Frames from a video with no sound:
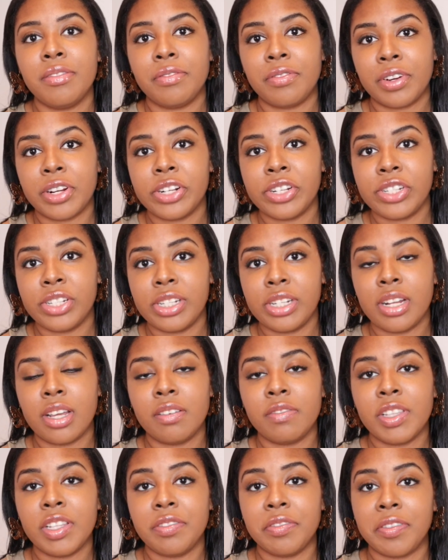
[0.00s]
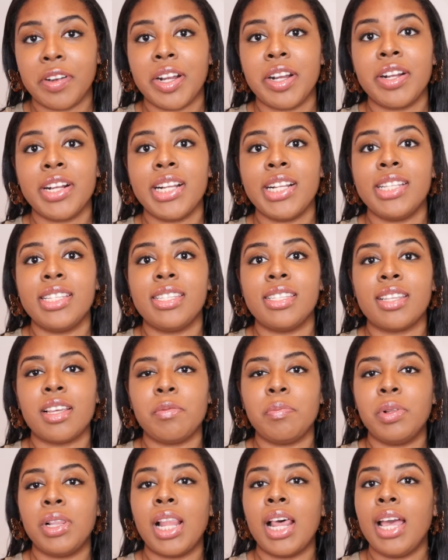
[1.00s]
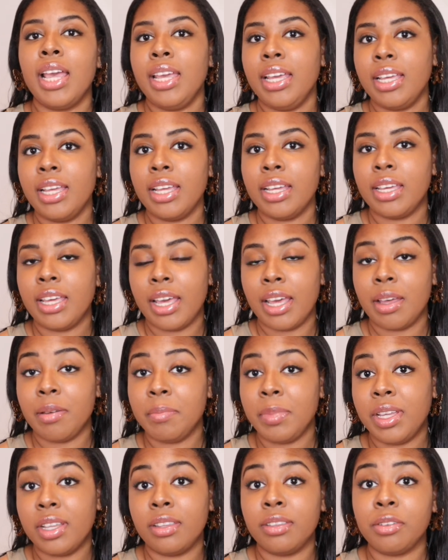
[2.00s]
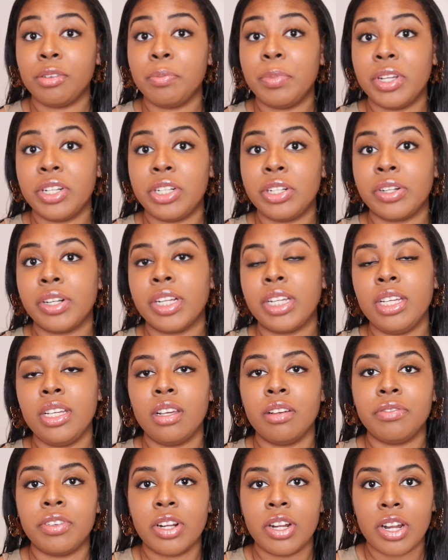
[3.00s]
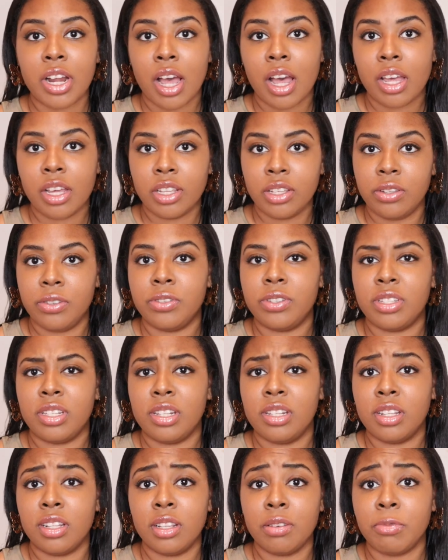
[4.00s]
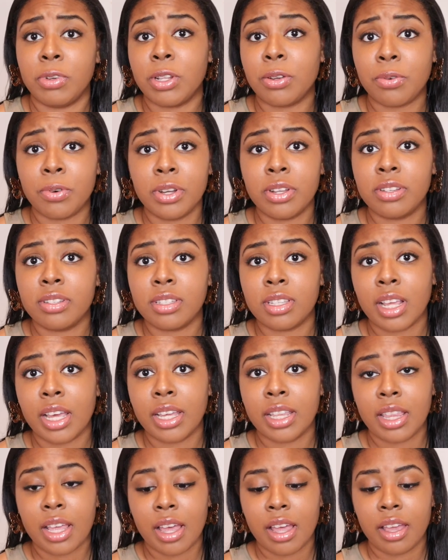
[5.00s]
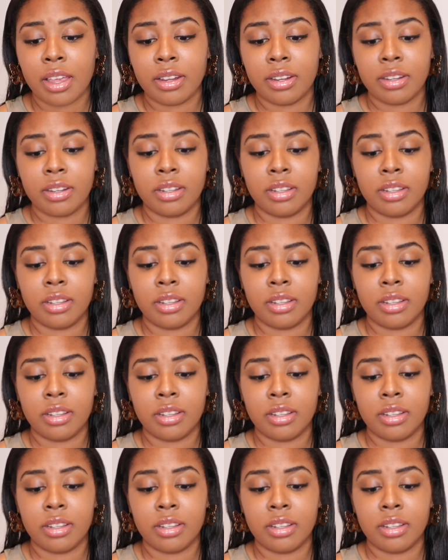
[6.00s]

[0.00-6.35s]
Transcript: version of the fragrance, applying it can be a little bit tricky if you're not used to dealing with oils like that.